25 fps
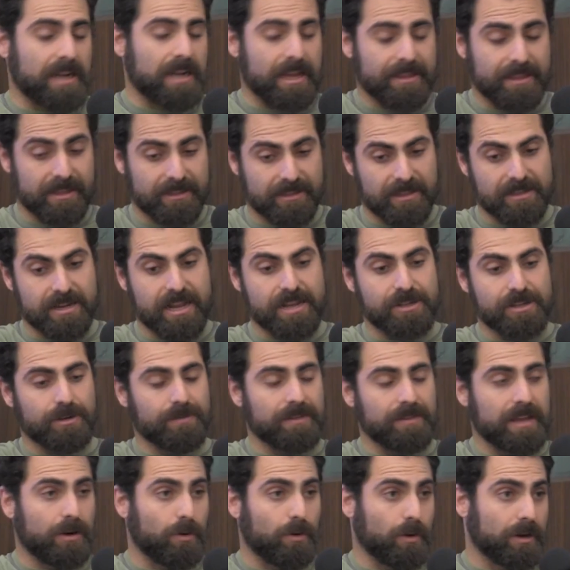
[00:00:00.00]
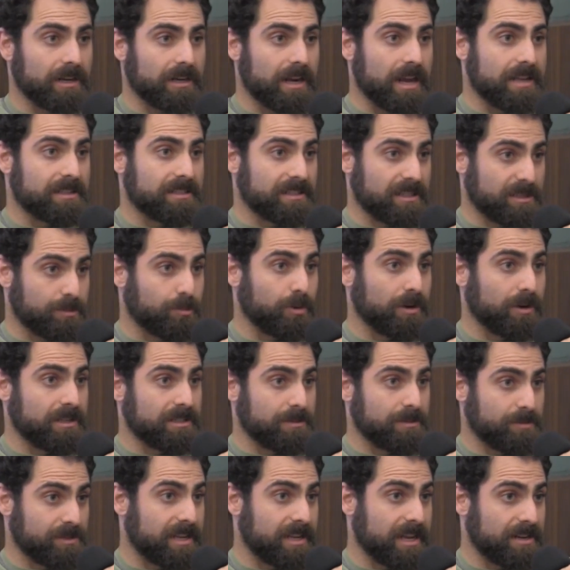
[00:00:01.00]
And I think the nature of that organizing is pretty
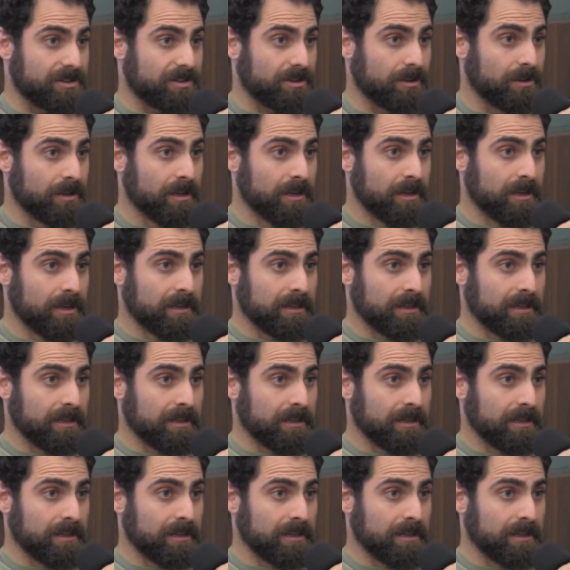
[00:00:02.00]
substantial.